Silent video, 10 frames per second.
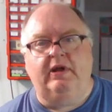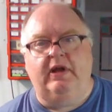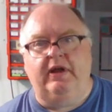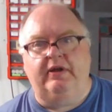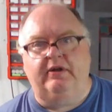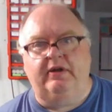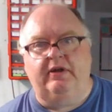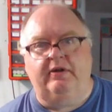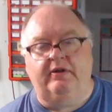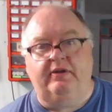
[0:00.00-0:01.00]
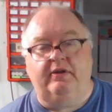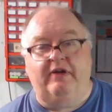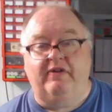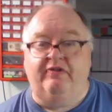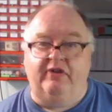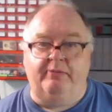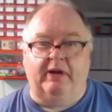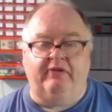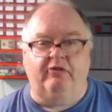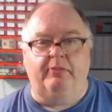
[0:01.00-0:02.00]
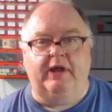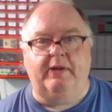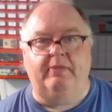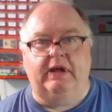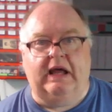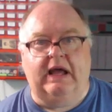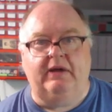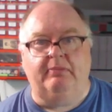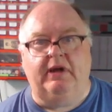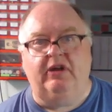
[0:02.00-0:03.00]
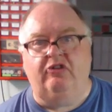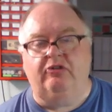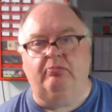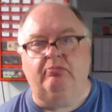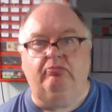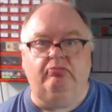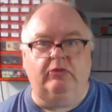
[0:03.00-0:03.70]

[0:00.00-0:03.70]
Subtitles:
and I've had feedback from them and made some